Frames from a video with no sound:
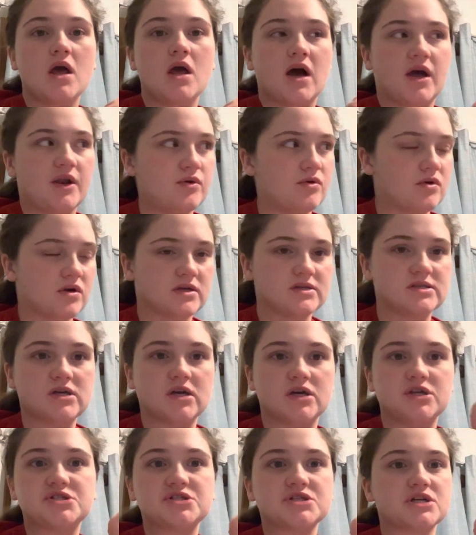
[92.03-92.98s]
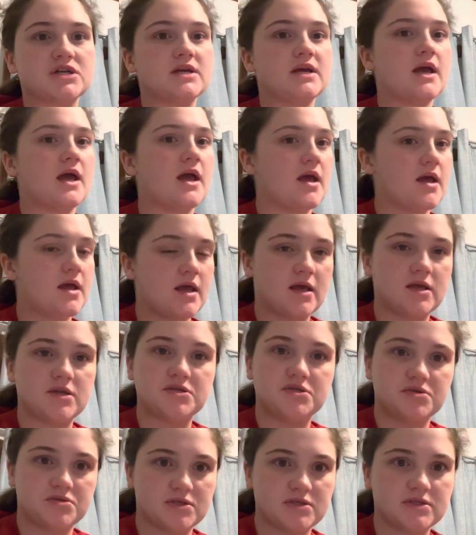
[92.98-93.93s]
I do cross country and
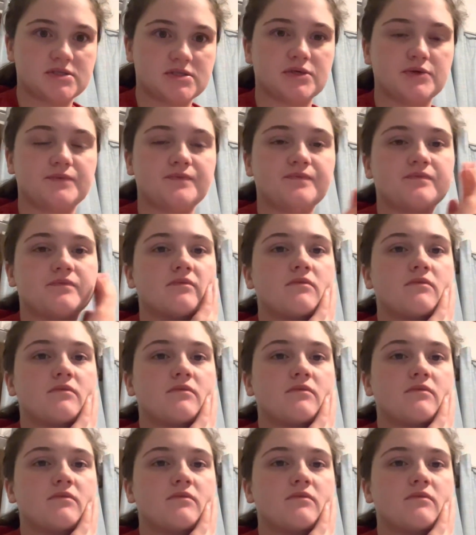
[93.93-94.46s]
jujitsu.